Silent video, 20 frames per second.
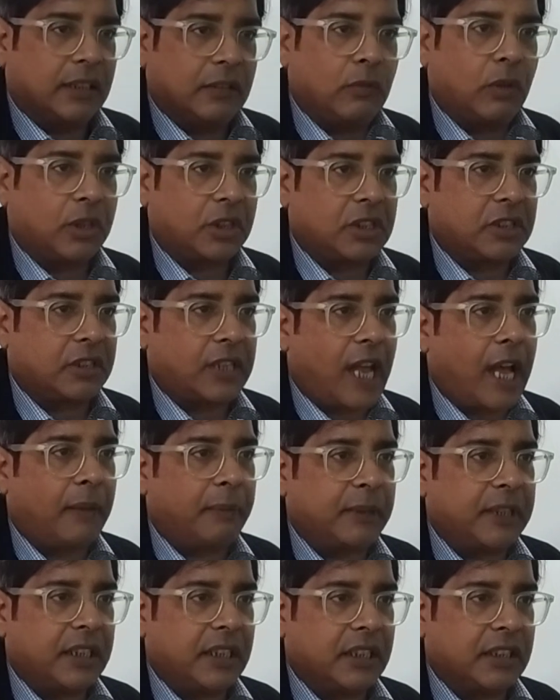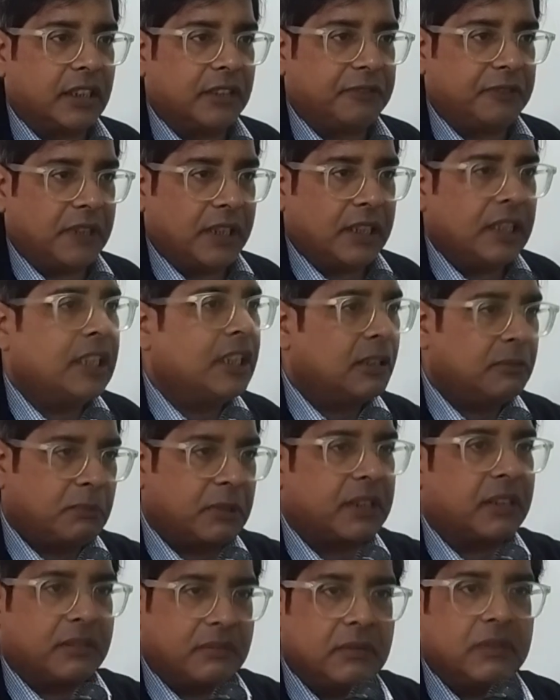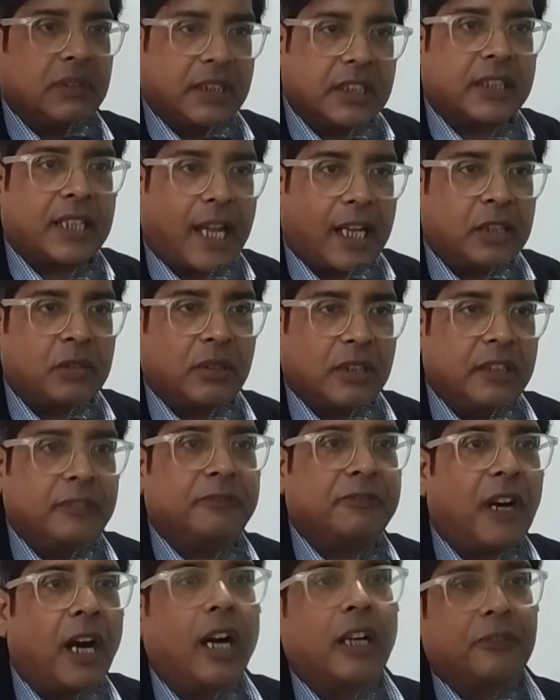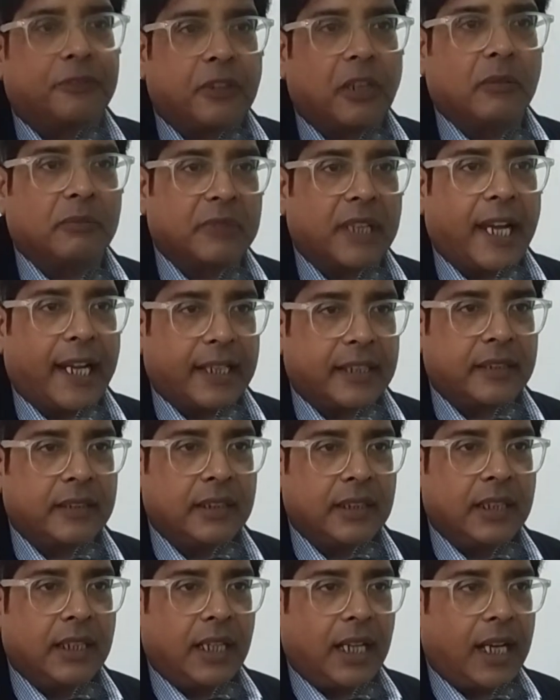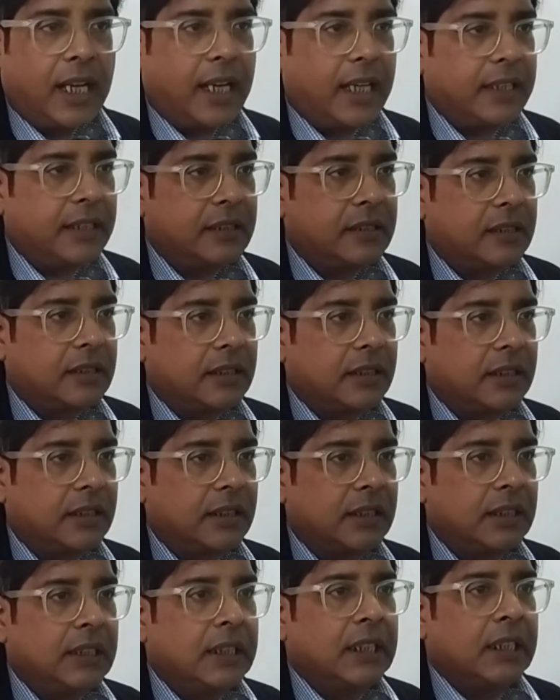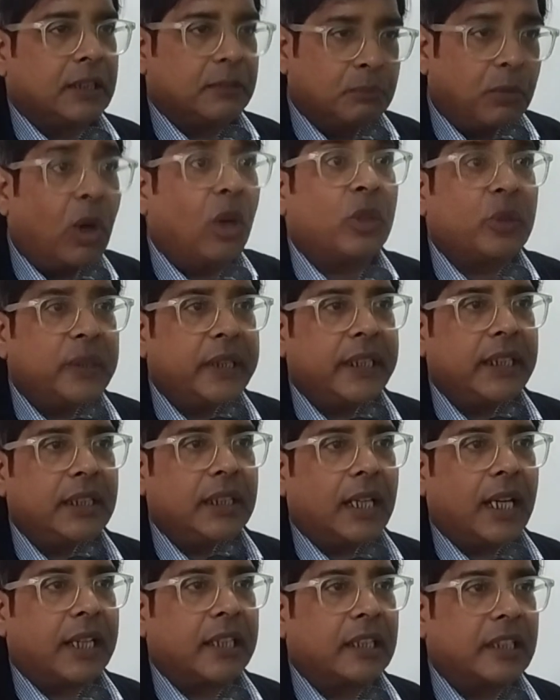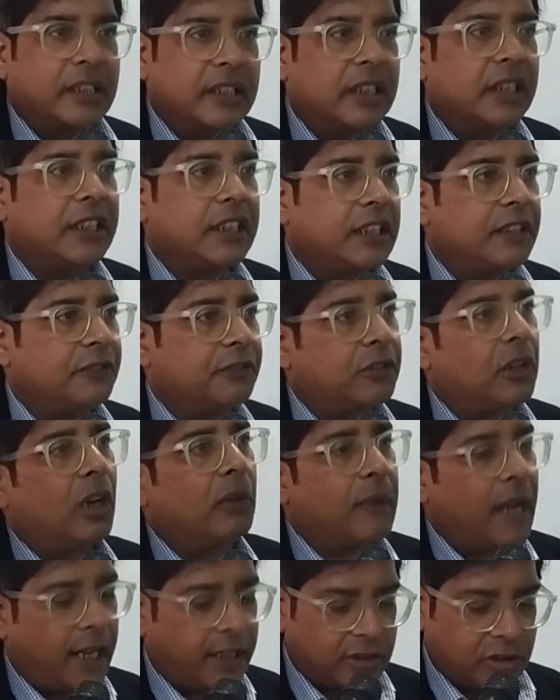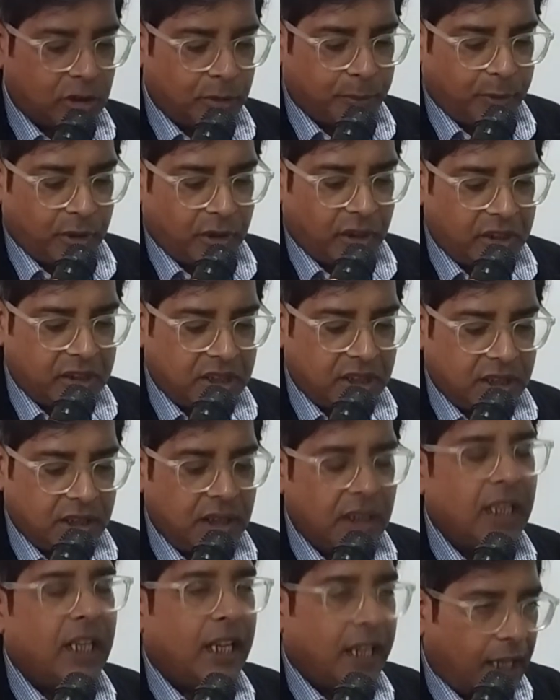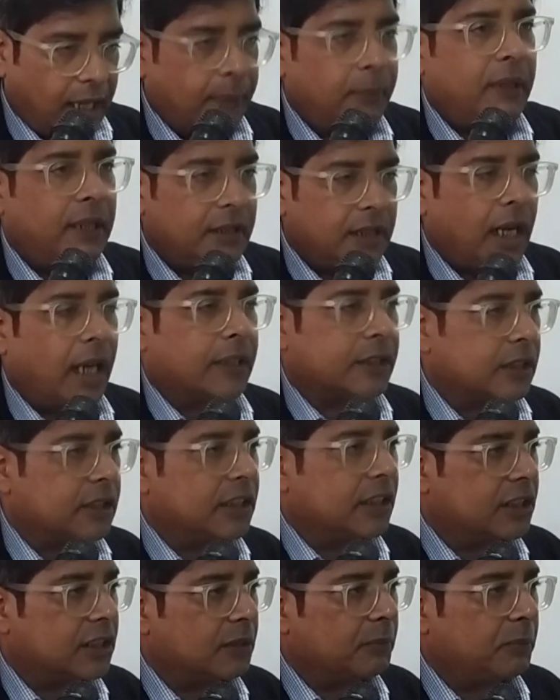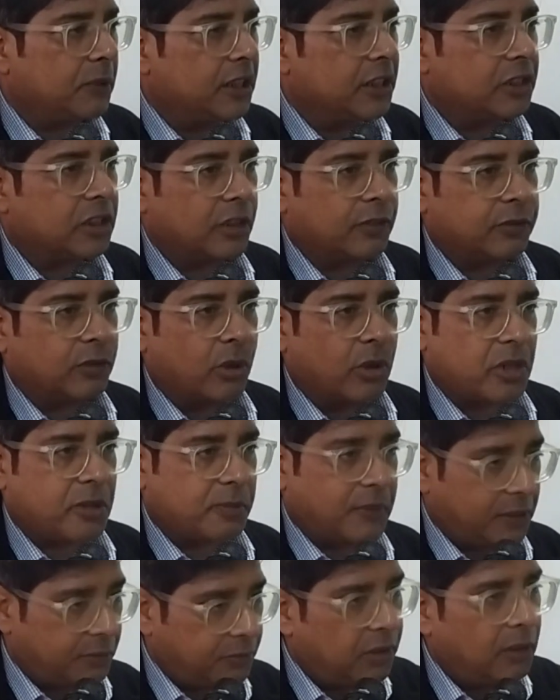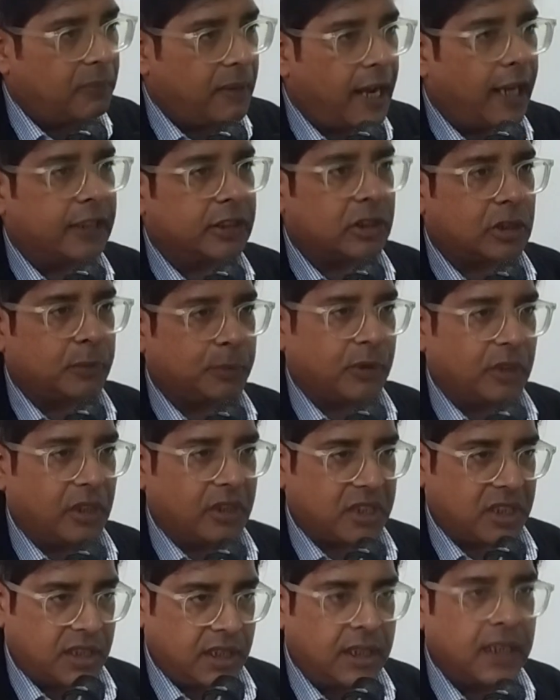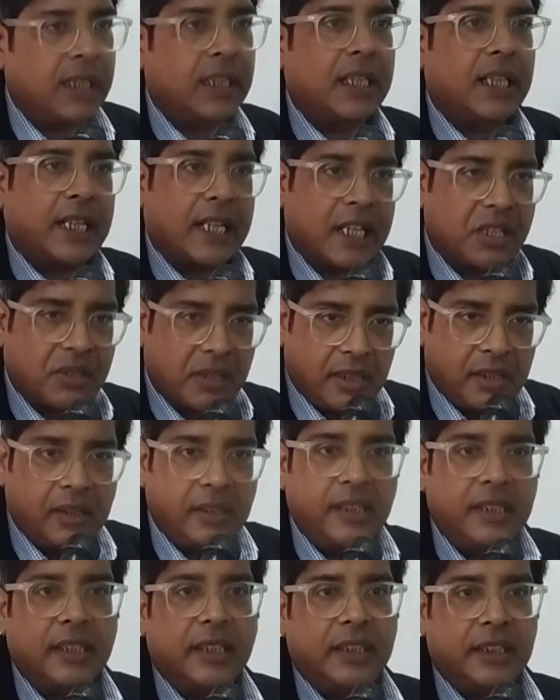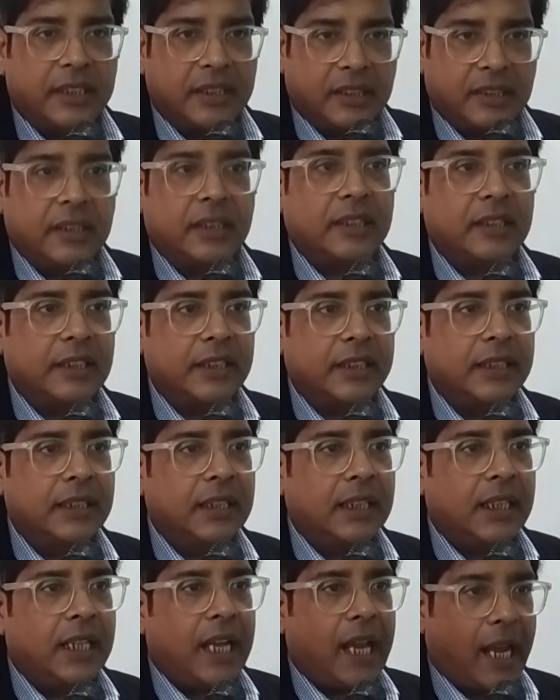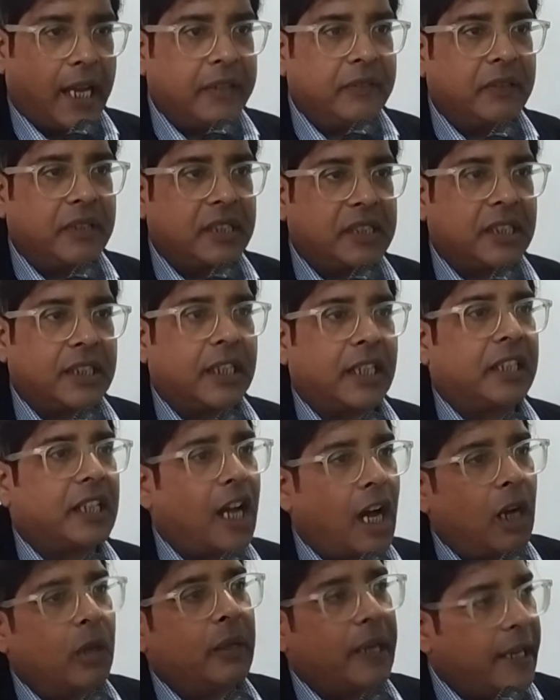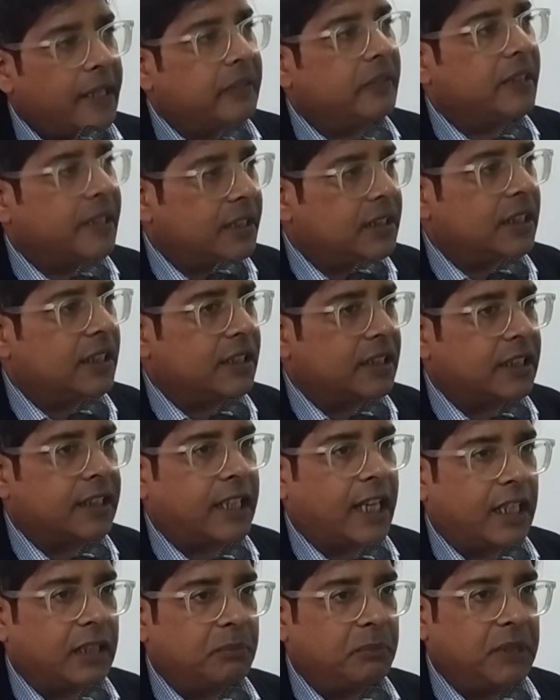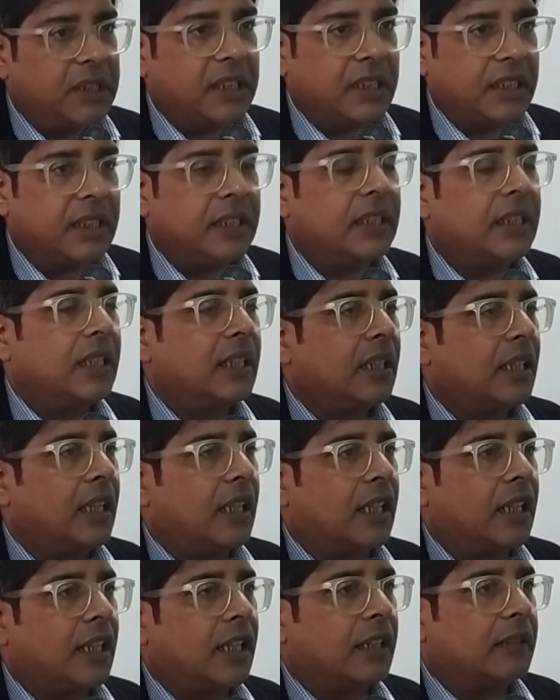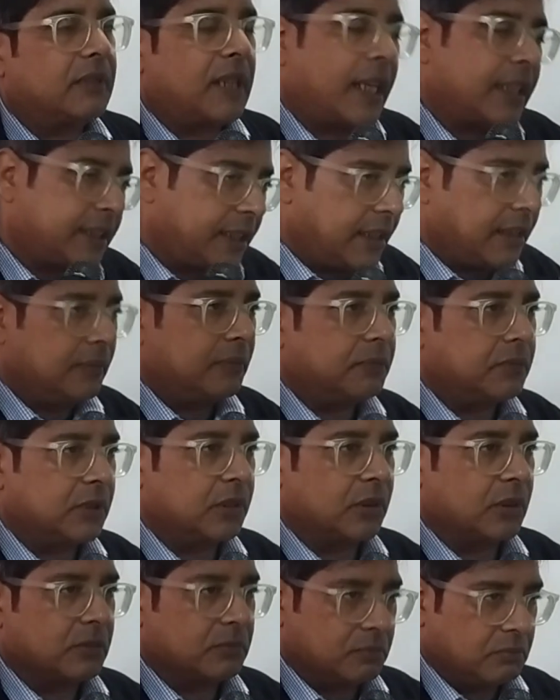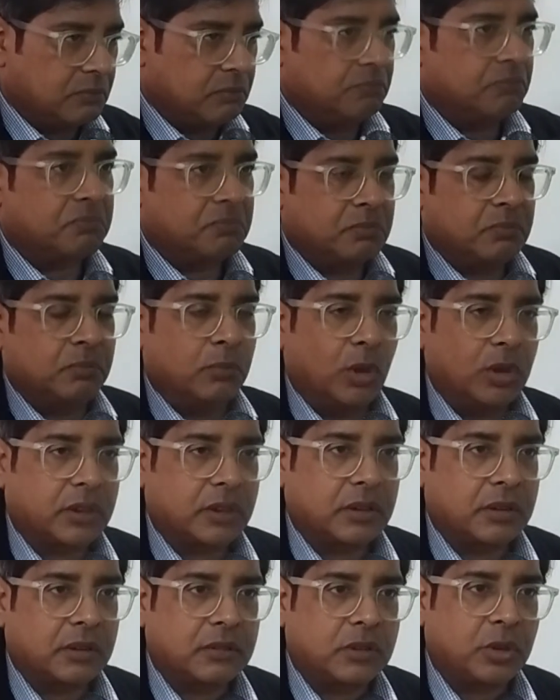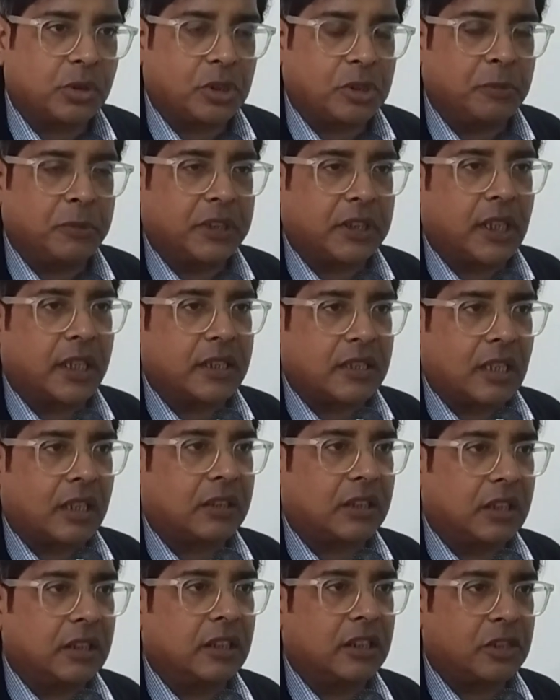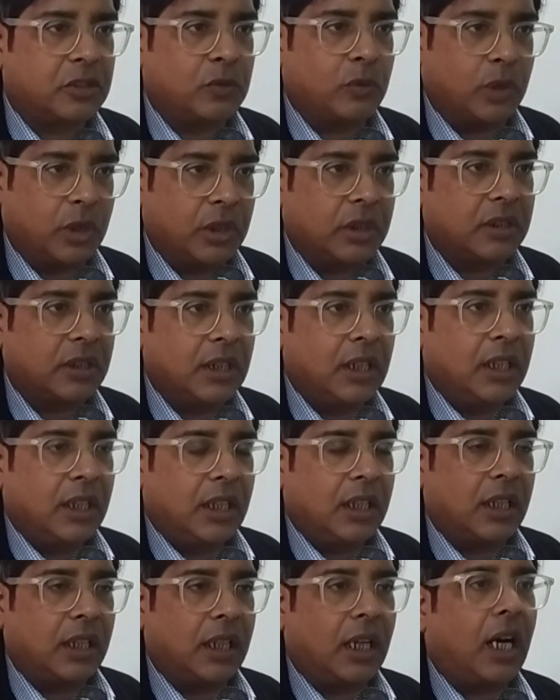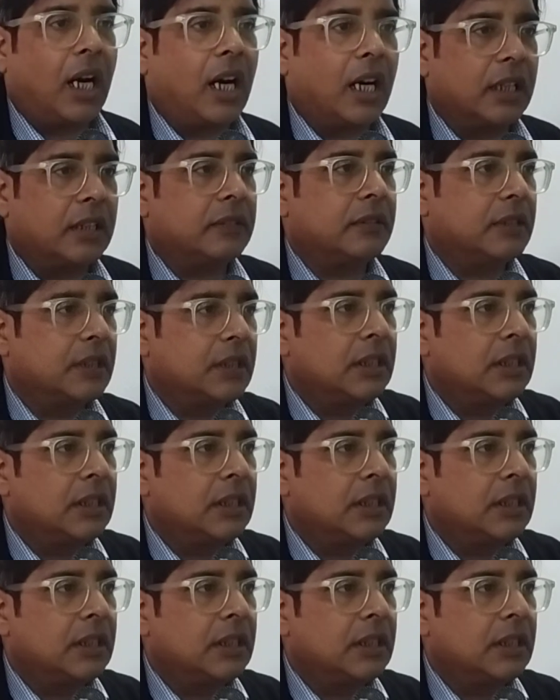what is happening in the field. But it's actually far from that. And borrowing and learning from anthropology, among other disciplines of course, but from anthropology, is really, really enriching. And how enriching it can be, I think both Sushmita and Satyendra's work are